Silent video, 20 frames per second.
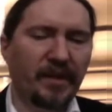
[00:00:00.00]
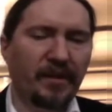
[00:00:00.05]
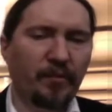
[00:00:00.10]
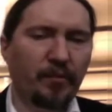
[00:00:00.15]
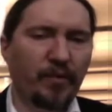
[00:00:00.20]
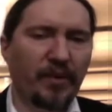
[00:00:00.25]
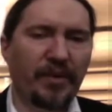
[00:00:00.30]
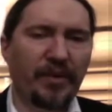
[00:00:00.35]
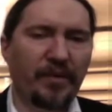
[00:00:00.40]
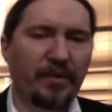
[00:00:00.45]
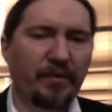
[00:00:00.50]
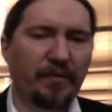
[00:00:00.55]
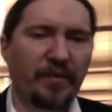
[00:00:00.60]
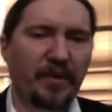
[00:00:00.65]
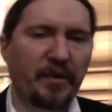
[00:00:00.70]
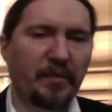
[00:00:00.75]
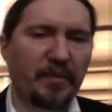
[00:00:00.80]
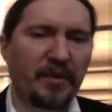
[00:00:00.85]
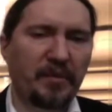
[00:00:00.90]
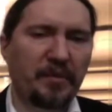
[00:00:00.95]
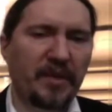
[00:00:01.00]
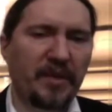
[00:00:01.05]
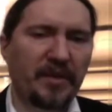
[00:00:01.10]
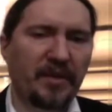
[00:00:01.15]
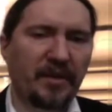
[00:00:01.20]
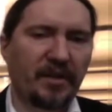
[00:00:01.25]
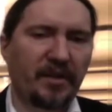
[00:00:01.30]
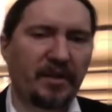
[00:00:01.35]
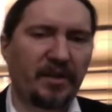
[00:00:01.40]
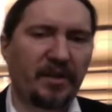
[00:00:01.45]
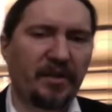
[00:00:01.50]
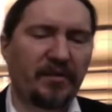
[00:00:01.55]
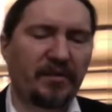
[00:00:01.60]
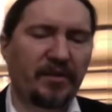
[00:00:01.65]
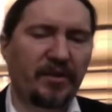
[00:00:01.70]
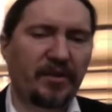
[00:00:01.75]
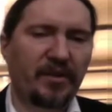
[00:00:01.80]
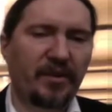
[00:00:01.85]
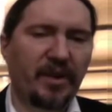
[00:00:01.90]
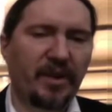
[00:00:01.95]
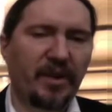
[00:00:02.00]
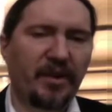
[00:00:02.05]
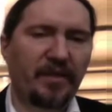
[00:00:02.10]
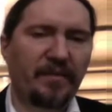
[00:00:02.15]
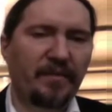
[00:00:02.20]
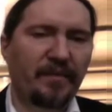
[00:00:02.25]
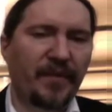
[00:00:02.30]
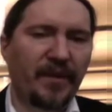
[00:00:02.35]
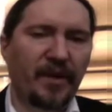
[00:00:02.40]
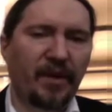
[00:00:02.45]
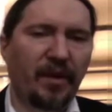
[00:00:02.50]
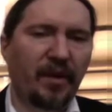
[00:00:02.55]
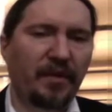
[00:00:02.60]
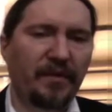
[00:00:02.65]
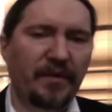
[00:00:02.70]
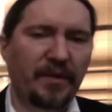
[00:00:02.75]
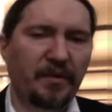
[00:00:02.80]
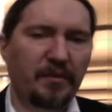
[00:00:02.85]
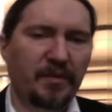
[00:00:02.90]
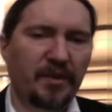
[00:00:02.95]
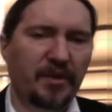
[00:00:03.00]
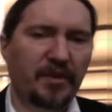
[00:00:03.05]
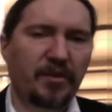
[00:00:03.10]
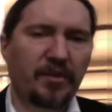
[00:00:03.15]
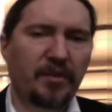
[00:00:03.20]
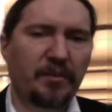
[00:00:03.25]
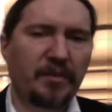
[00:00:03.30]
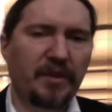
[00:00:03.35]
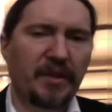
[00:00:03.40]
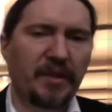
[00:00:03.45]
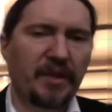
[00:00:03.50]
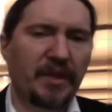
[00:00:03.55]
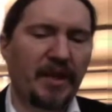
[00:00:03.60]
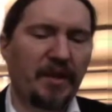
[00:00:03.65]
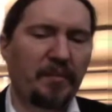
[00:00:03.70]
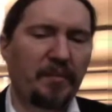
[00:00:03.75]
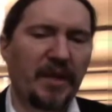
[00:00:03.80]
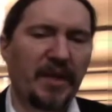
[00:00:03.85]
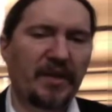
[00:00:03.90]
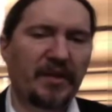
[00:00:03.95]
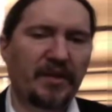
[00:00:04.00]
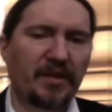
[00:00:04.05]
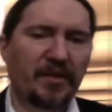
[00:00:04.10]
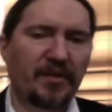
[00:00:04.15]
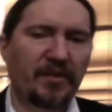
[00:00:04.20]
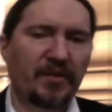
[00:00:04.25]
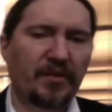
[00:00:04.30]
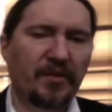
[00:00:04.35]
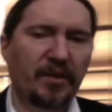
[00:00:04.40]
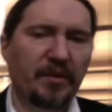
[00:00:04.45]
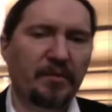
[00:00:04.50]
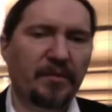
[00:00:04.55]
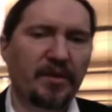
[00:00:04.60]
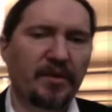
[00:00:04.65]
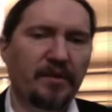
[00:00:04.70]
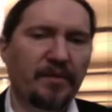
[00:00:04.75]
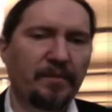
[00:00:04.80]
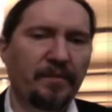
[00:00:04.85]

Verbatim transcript: whether the film is based on a novel or not, all films are scripted and based on scripts.